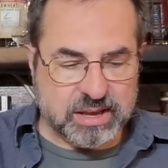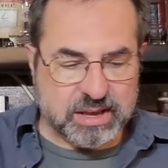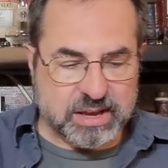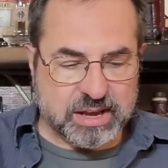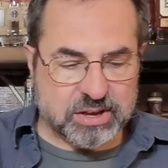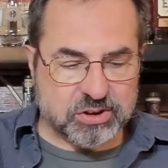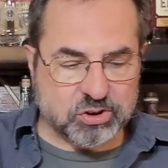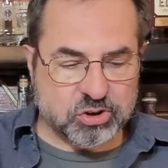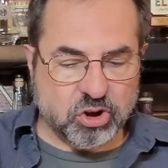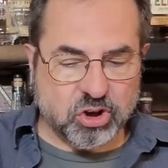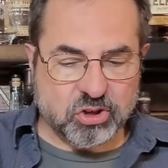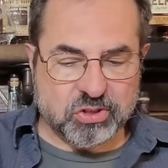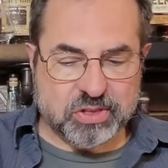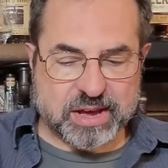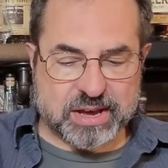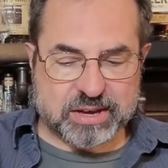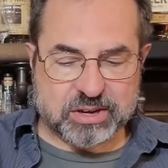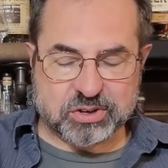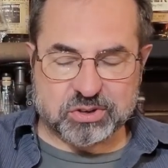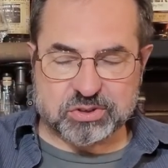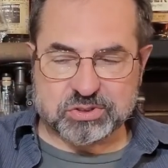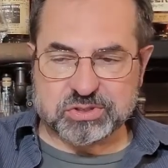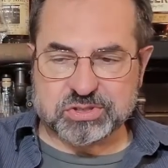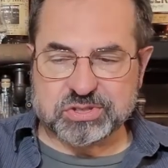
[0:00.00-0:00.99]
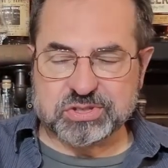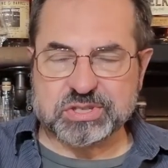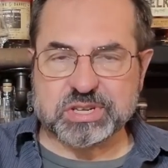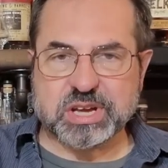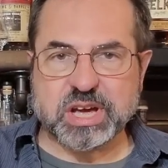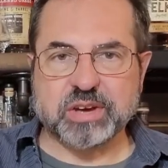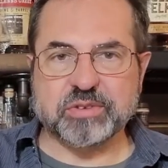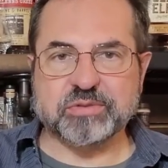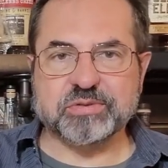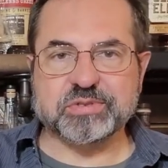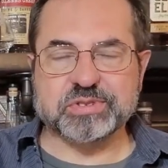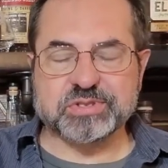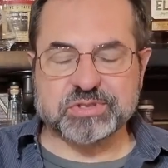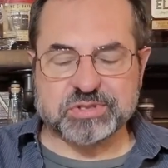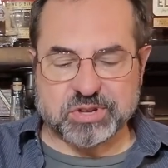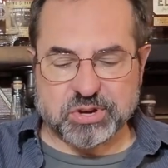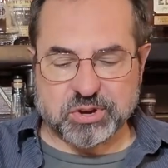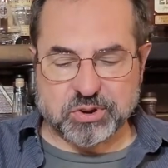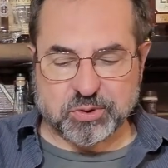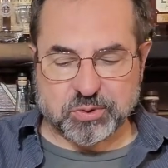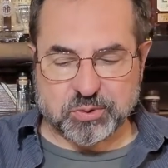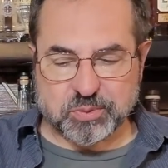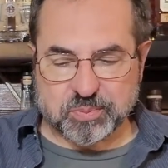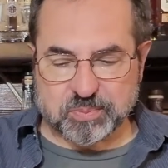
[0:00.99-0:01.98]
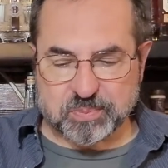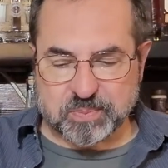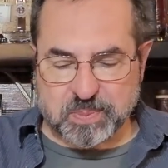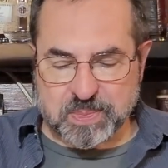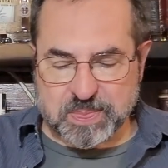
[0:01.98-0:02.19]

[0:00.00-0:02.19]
and all that good stuff. So,